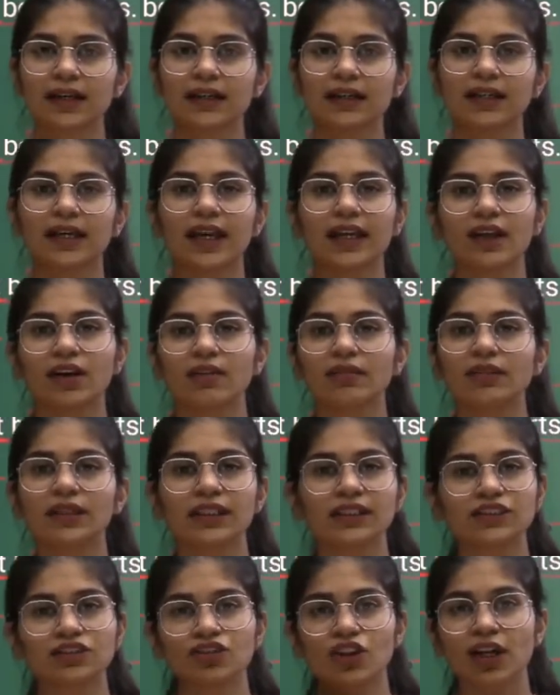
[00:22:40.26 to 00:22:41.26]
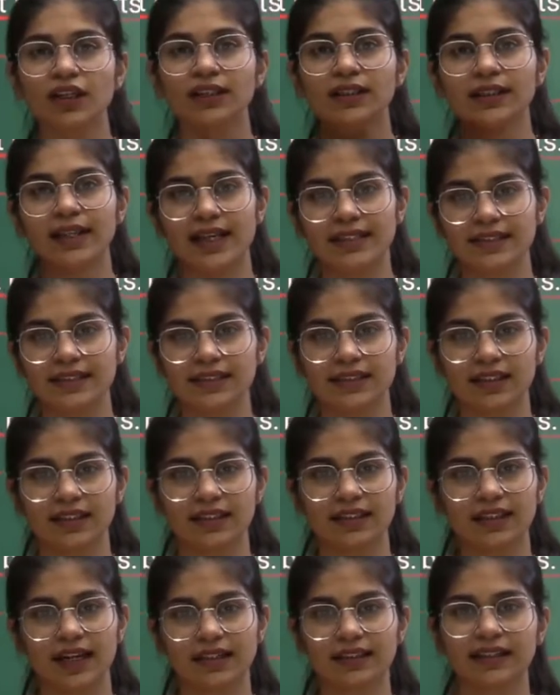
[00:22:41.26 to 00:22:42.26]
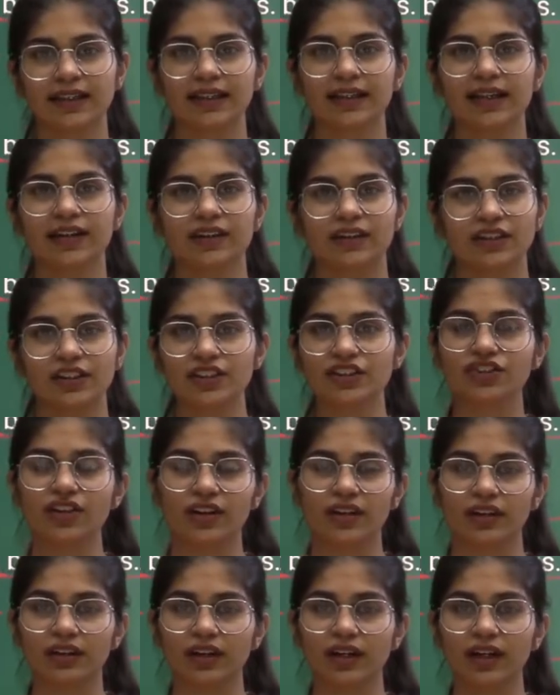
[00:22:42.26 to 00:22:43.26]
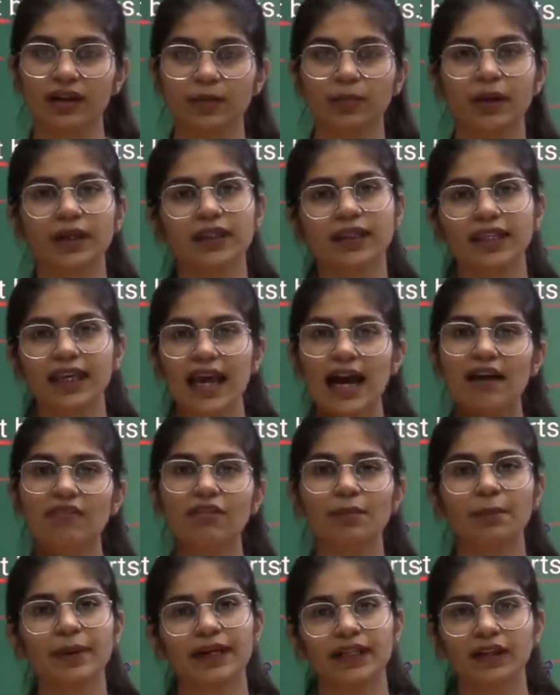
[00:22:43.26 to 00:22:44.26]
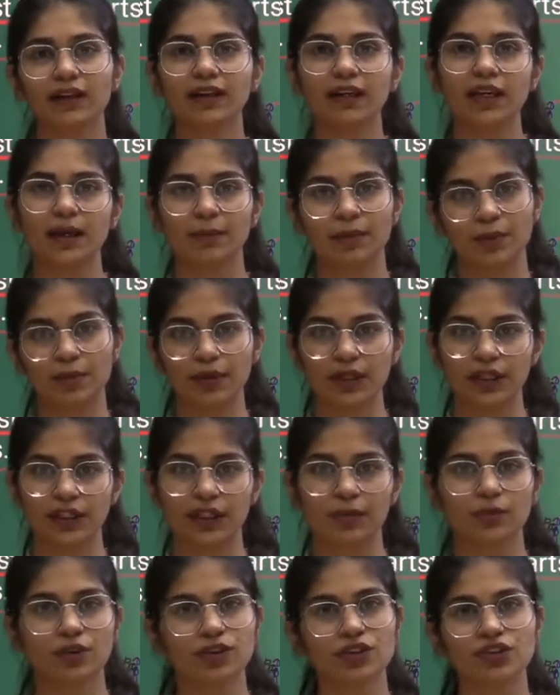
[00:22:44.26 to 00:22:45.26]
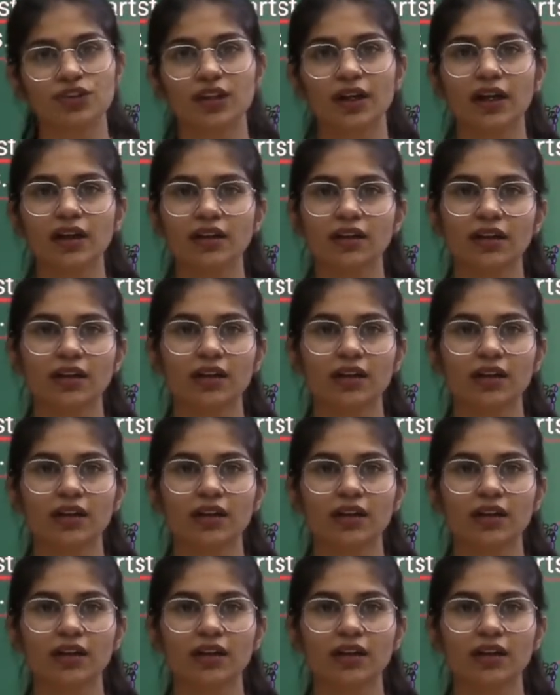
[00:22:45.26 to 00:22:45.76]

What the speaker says: can, it's not necessary that they can regenerate, but they have a better capability because they're